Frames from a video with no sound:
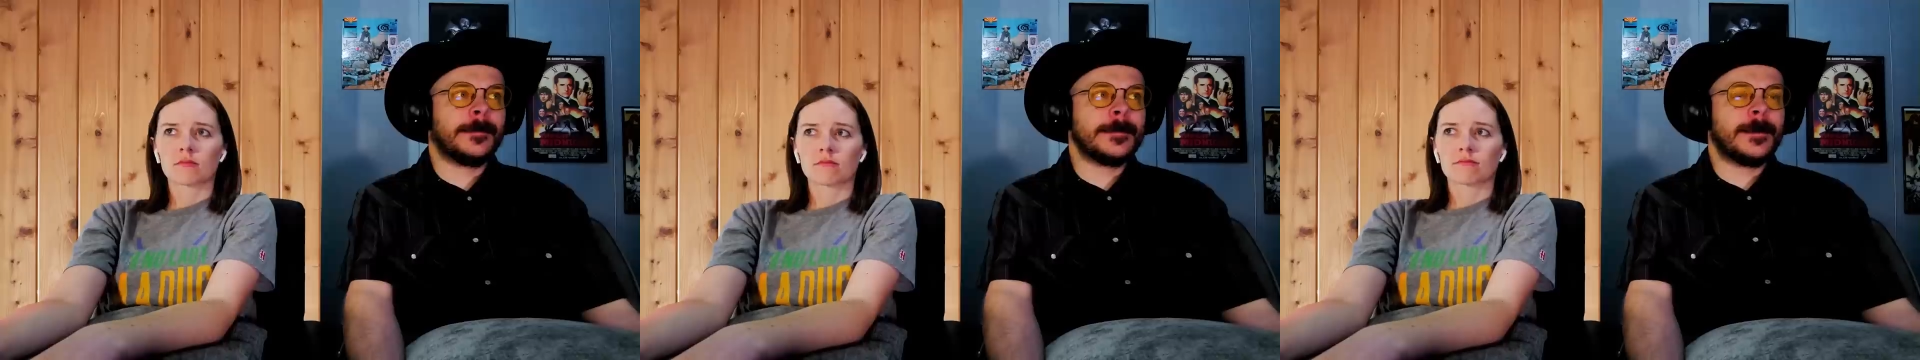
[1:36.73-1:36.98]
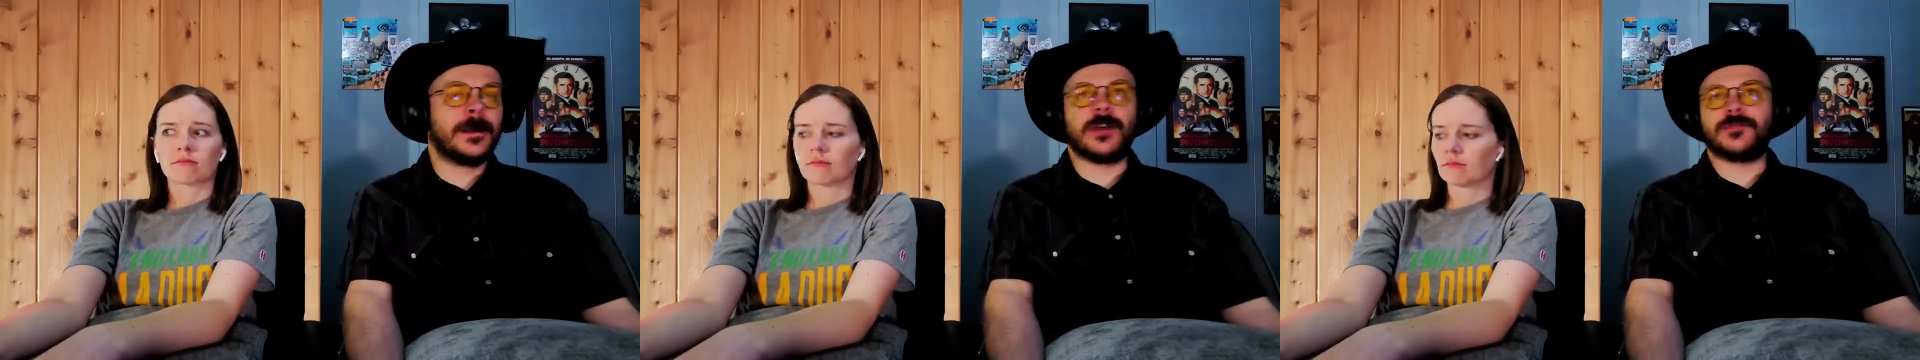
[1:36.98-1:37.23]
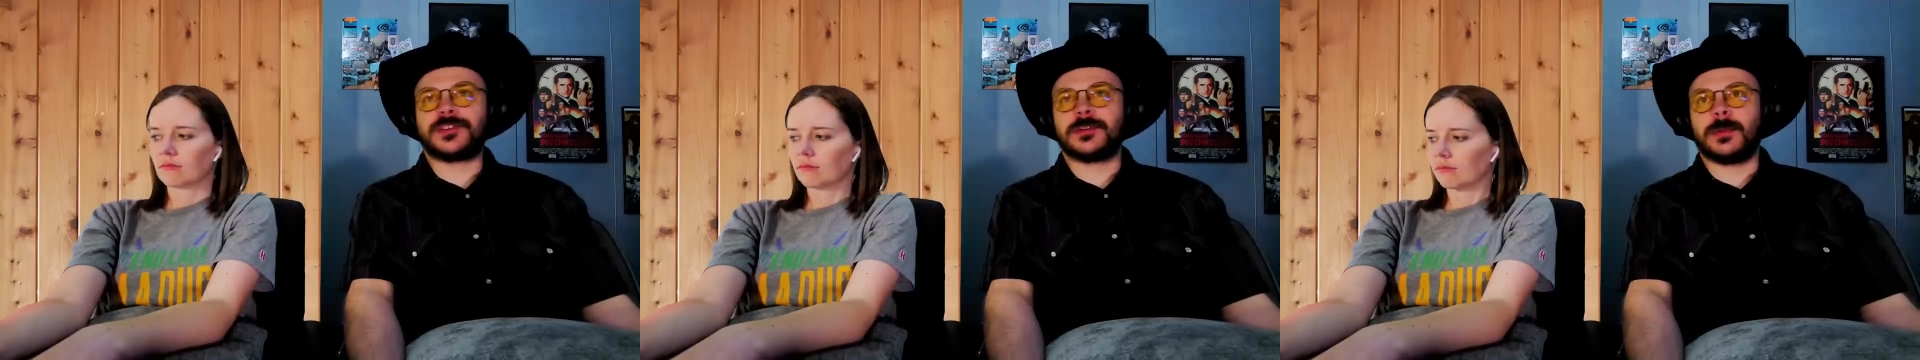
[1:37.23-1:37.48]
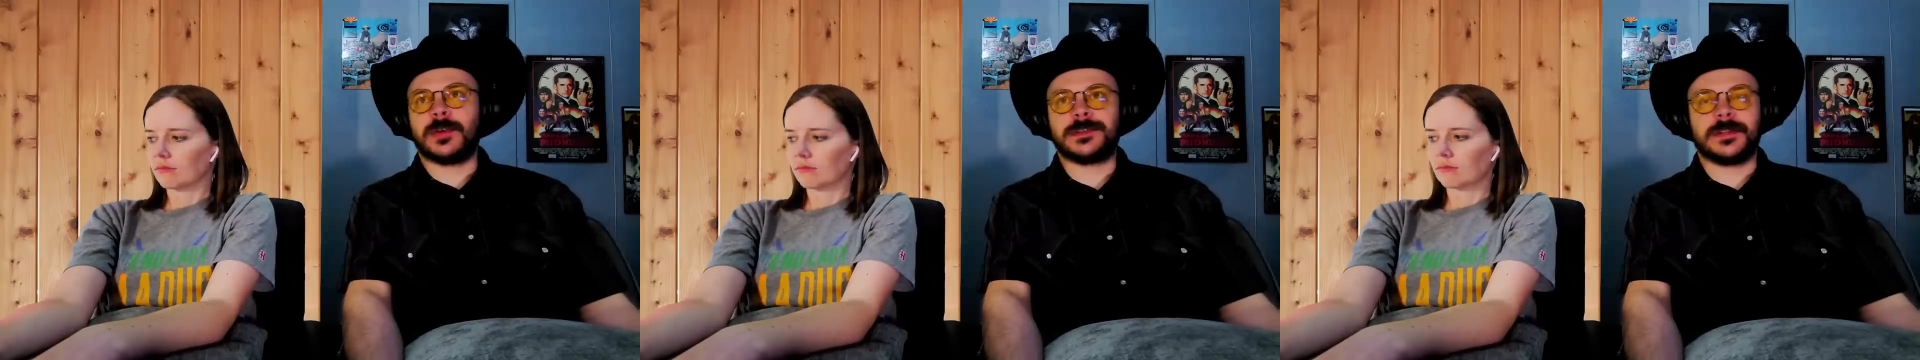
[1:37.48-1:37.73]
Speaker 1: Yeah, Richard
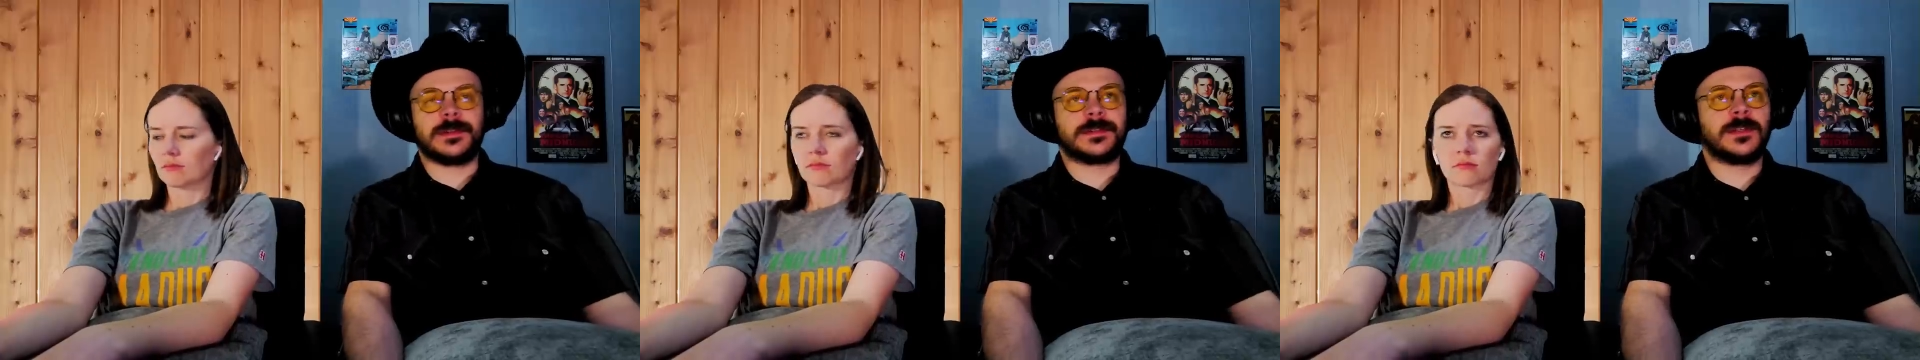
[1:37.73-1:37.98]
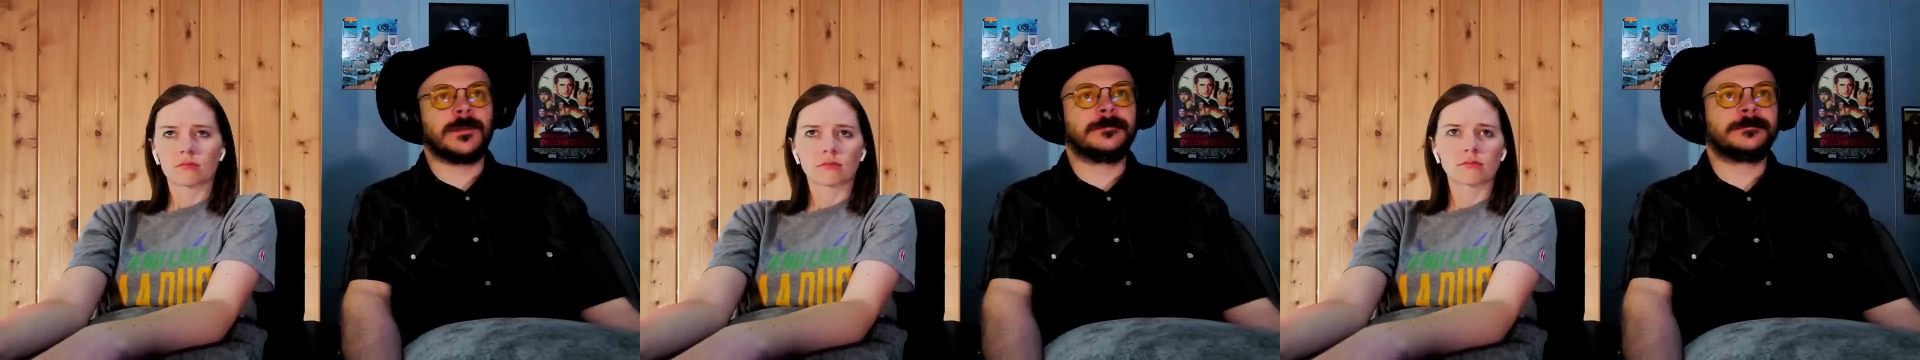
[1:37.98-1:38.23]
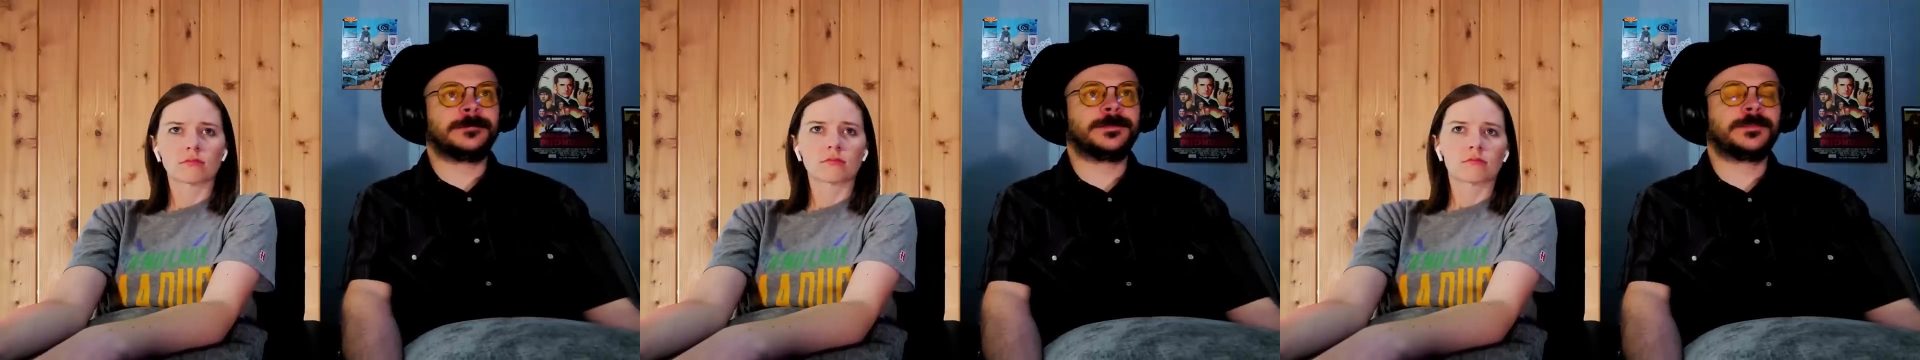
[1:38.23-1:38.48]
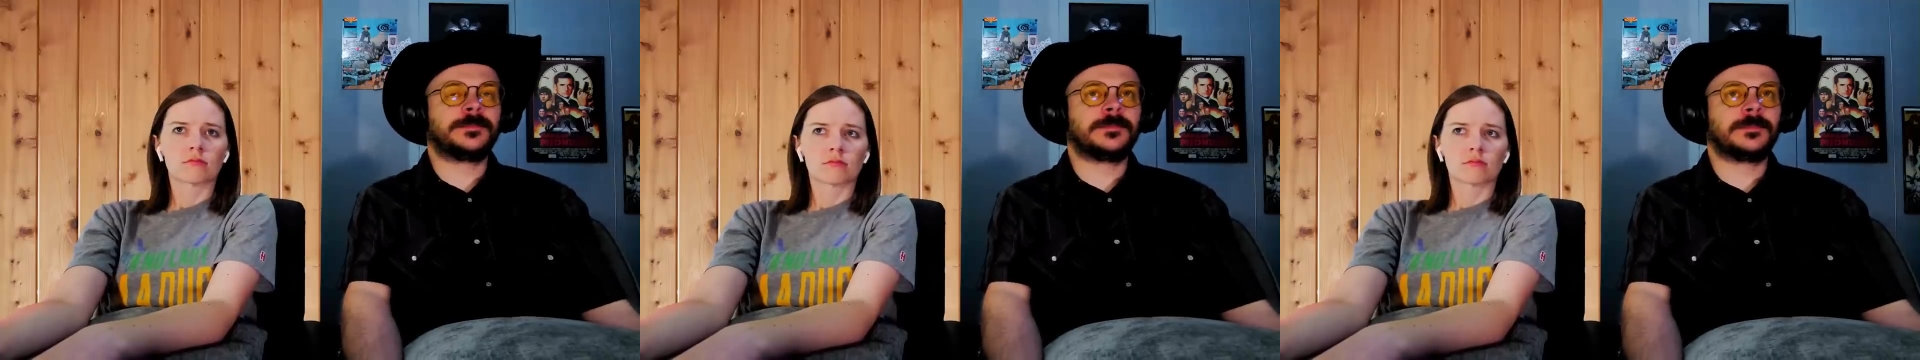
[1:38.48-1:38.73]
Burton's in this too.
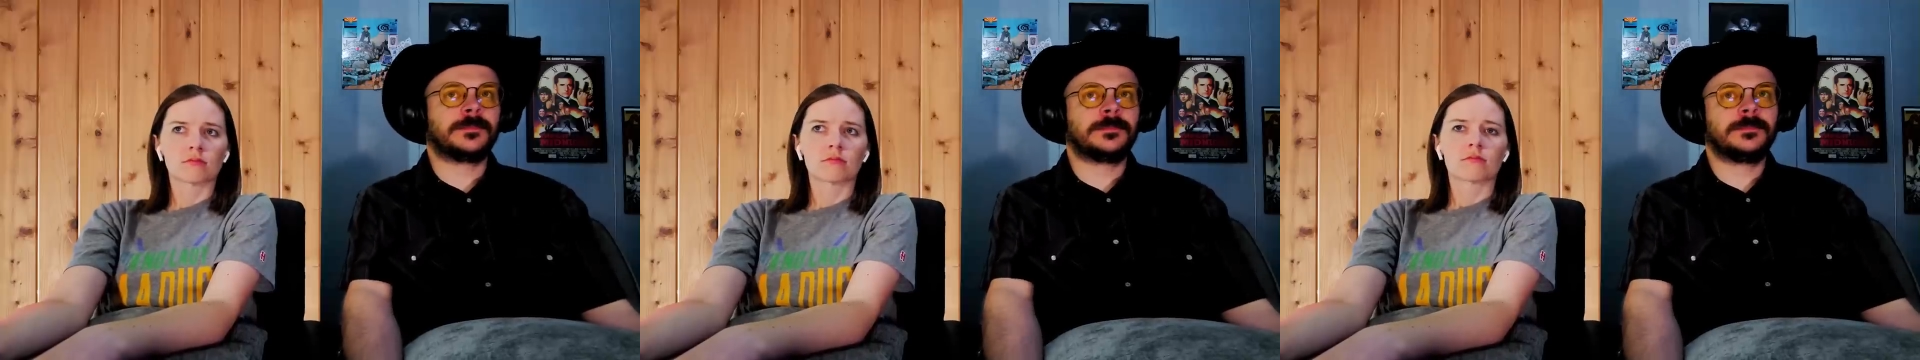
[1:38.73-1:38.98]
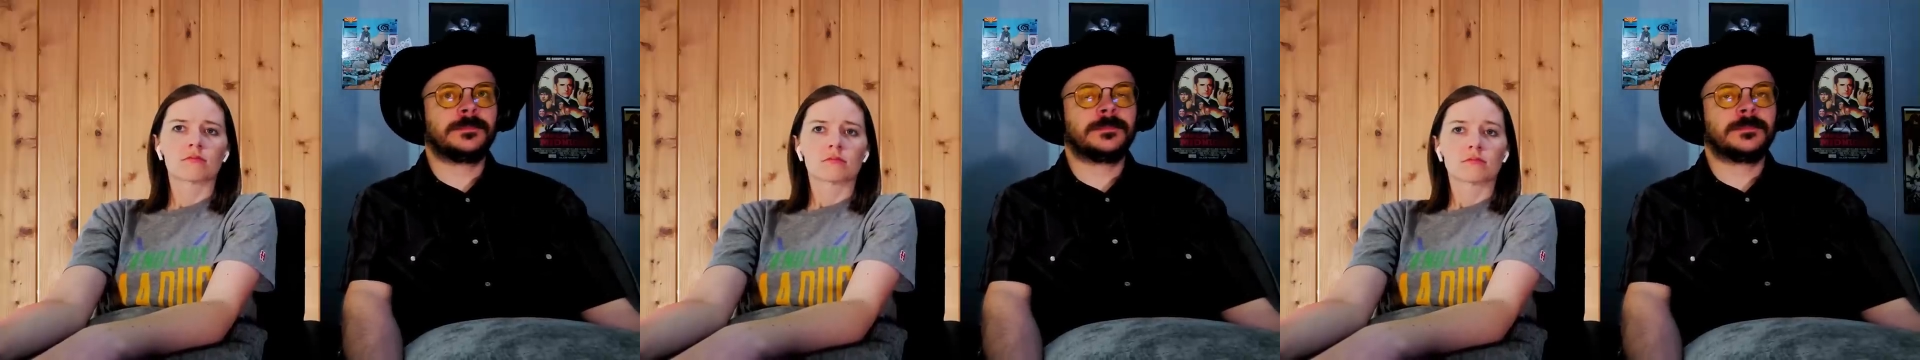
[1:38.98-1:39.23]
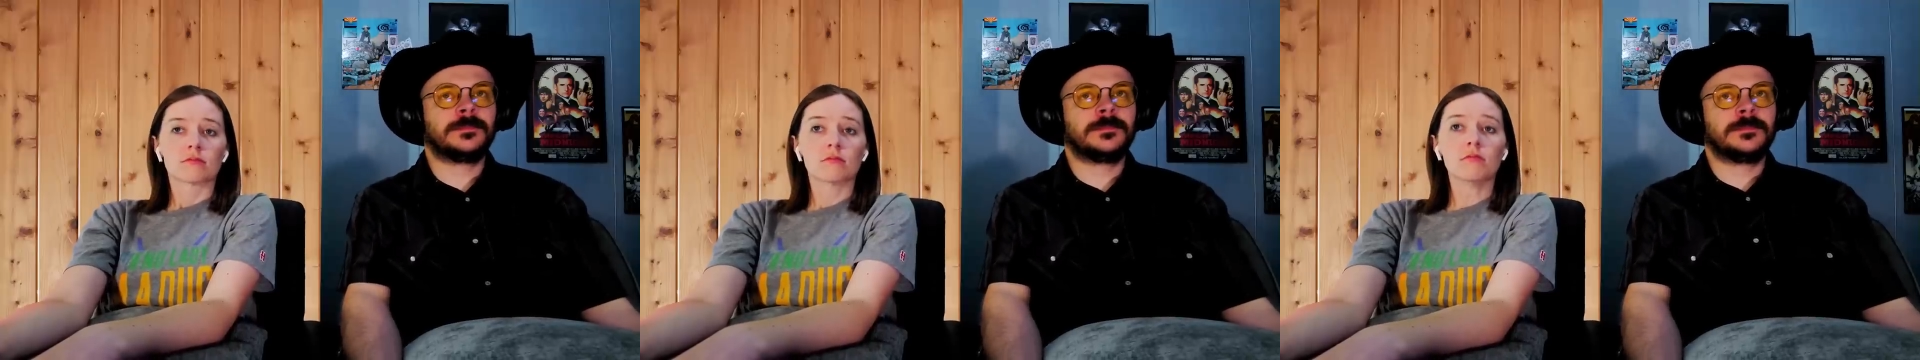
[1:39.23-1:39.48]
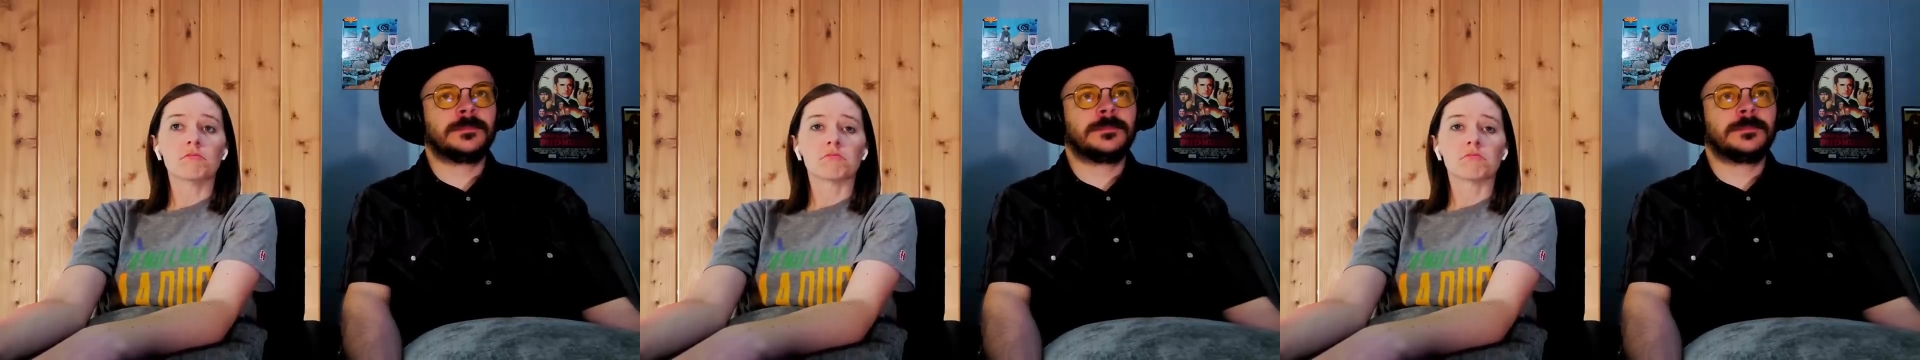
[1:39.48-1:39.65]
Ooh,